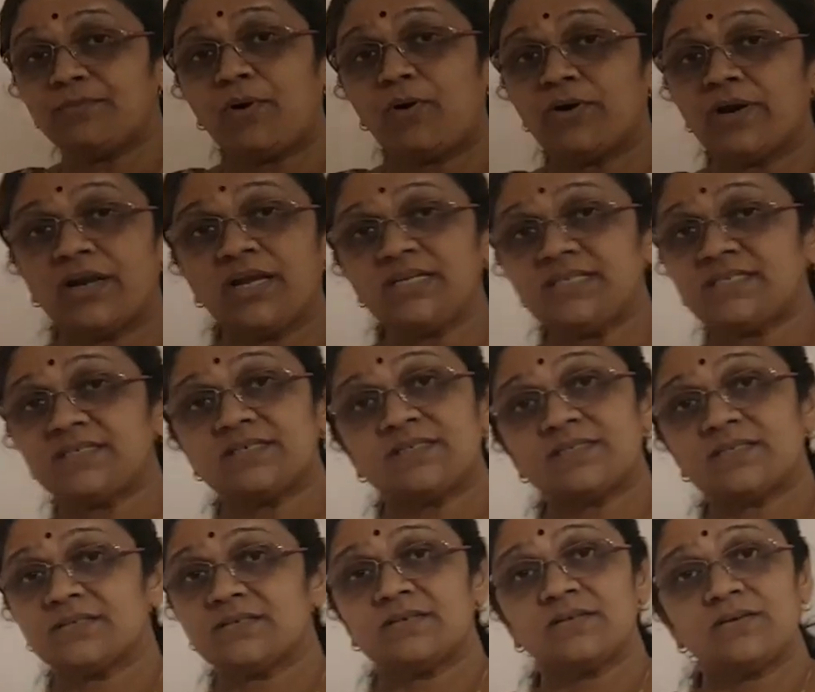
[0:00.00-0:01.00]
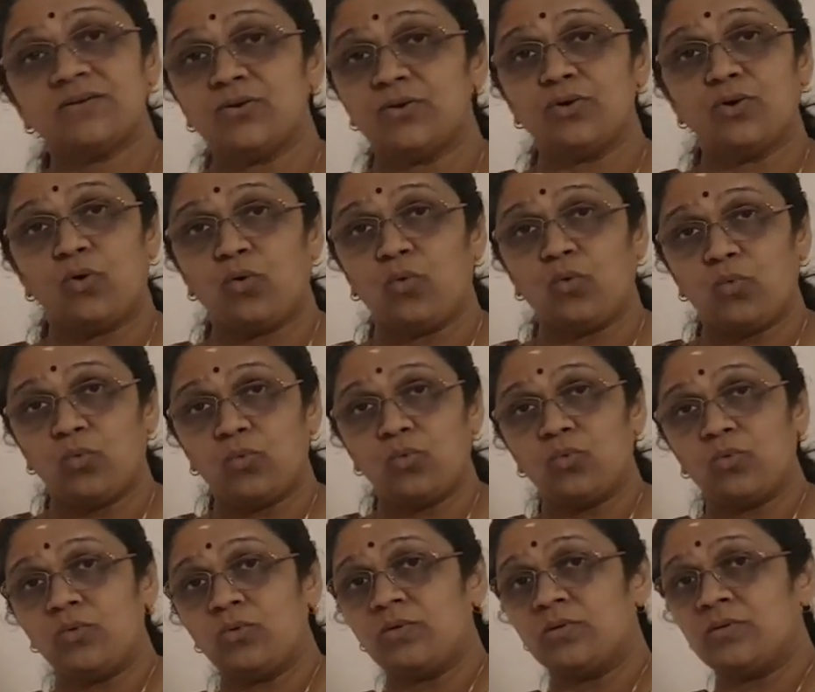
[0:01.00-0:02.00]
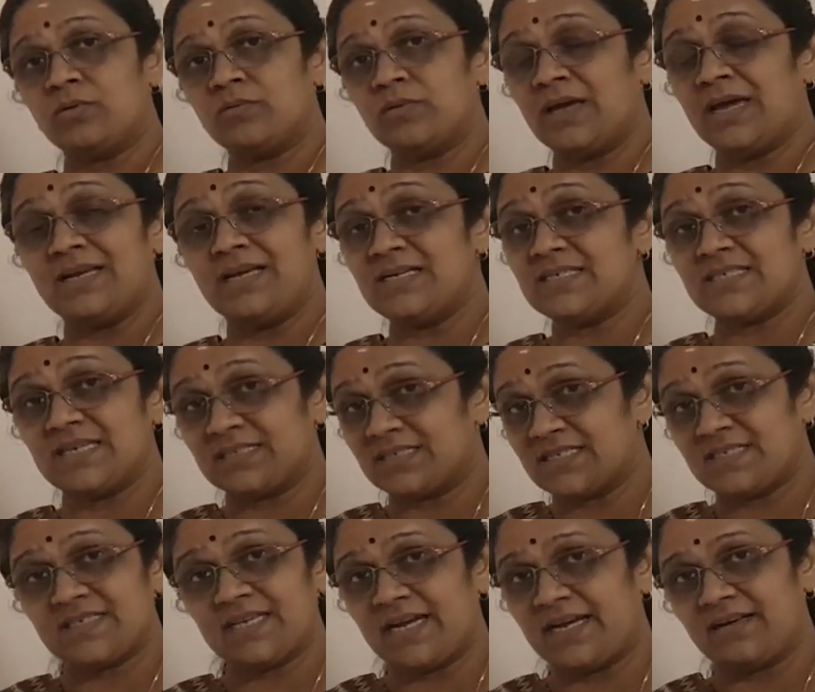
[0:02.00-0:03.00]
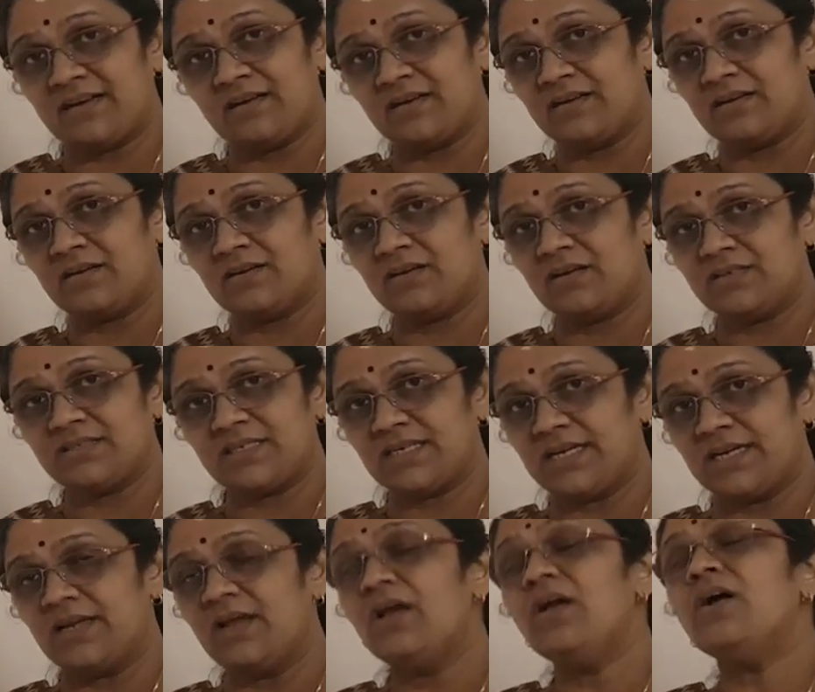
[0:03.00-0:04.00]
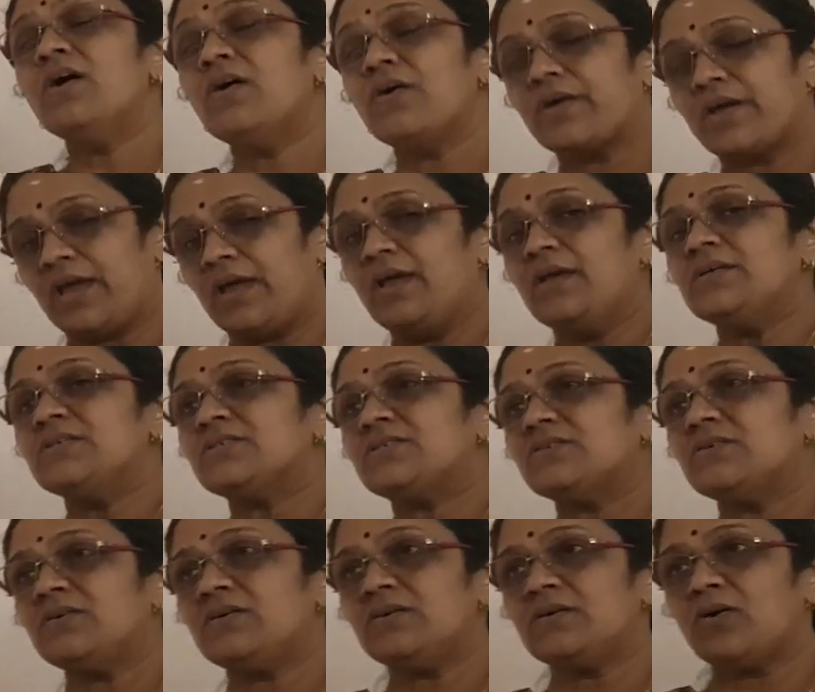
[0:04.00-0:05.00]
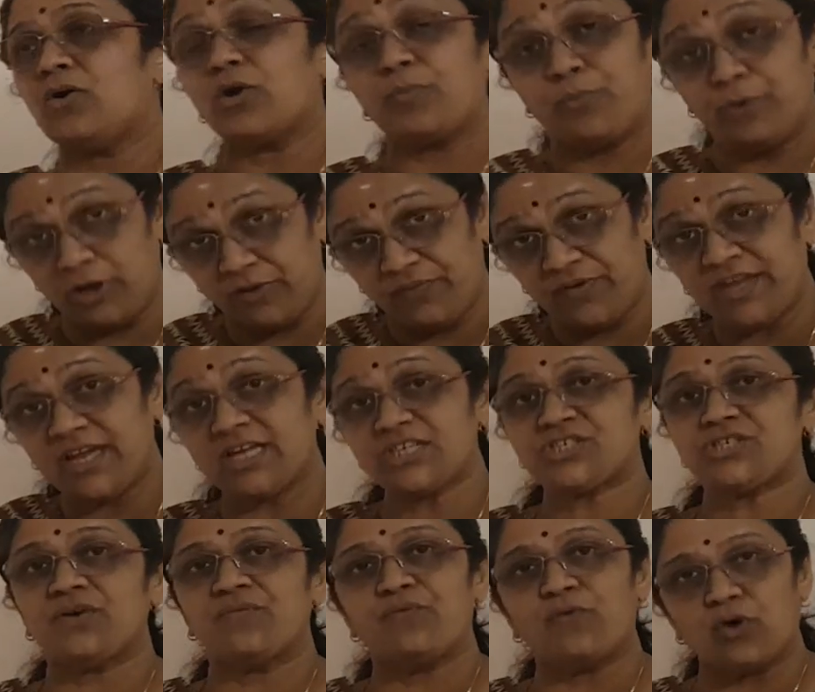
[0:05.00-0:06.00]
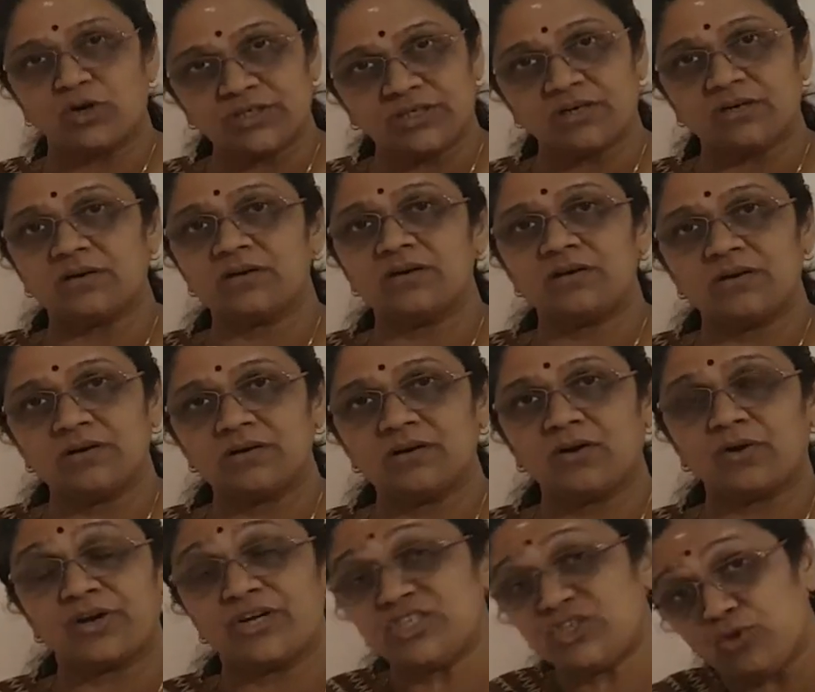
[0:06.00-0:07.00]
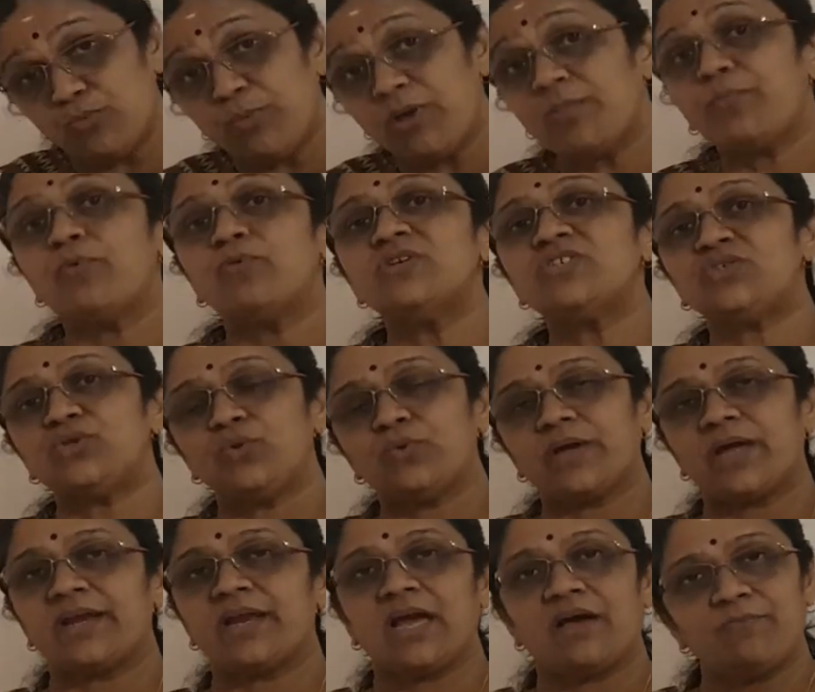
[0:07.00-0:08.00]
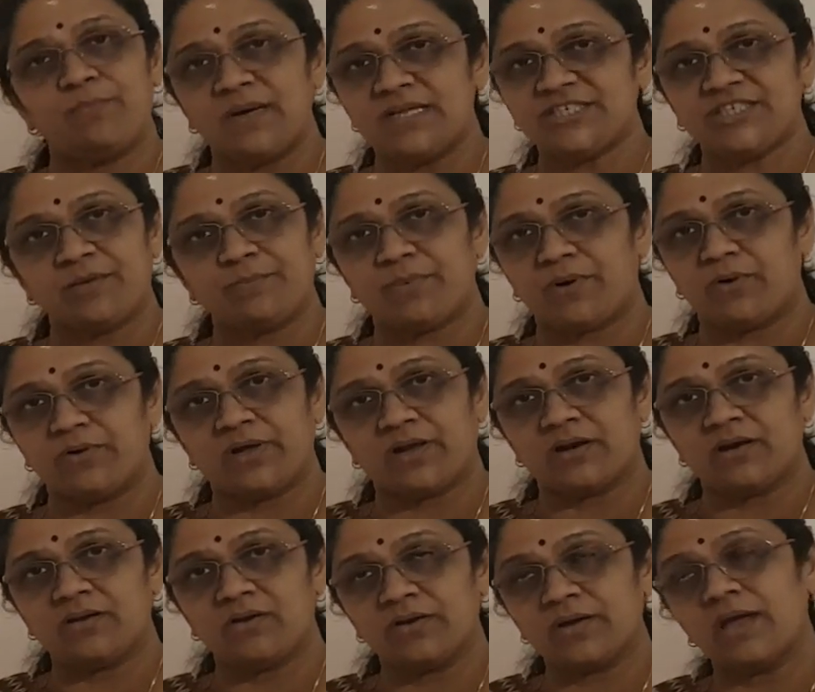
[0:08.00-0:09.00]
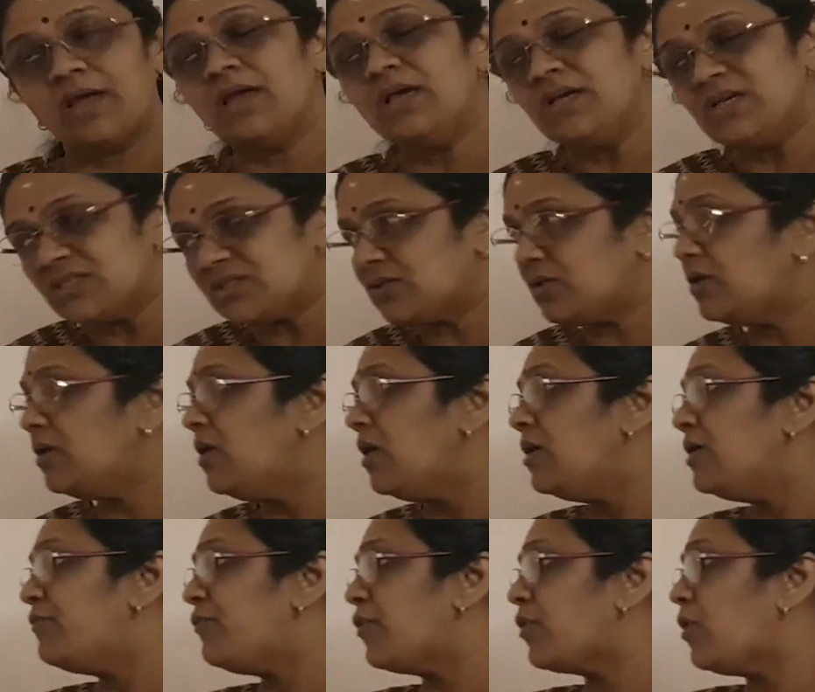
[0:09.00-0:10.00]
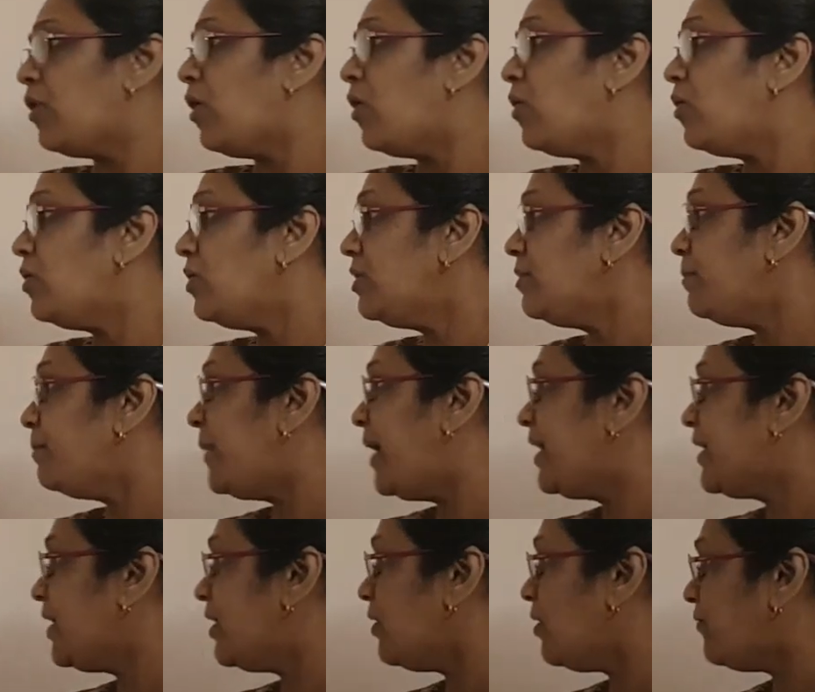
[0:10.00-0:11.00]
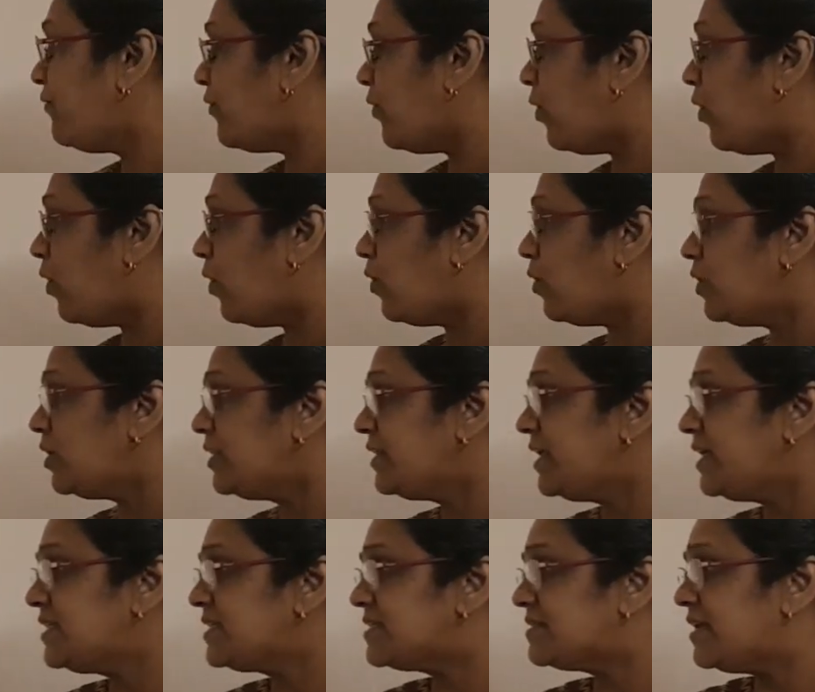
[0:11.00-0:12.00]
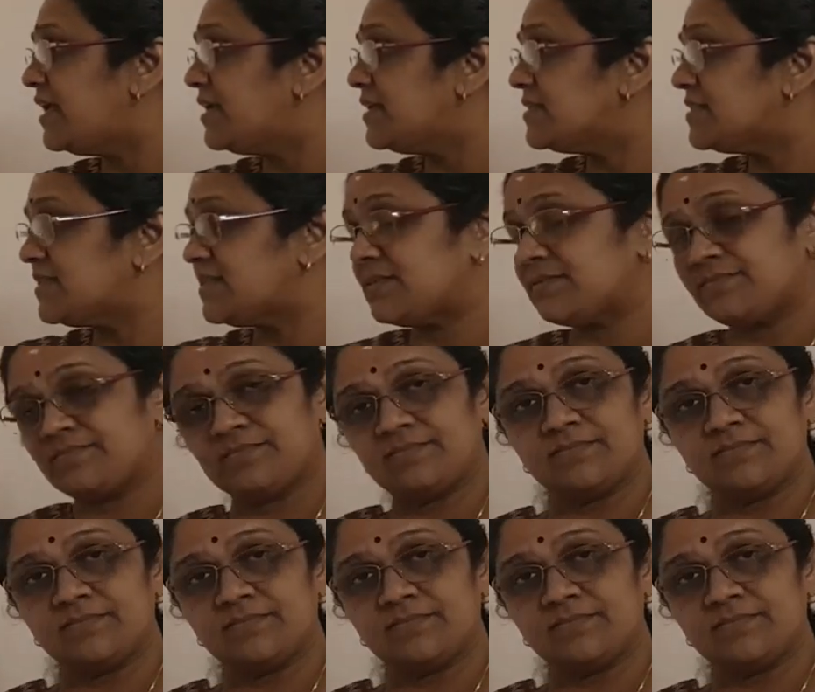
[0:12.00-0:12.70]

powder is, an insecticide, isn't it? Okay. So, or purification of water, or in swimming pools you can have bleaching powder. Okay. So, for making of all these things,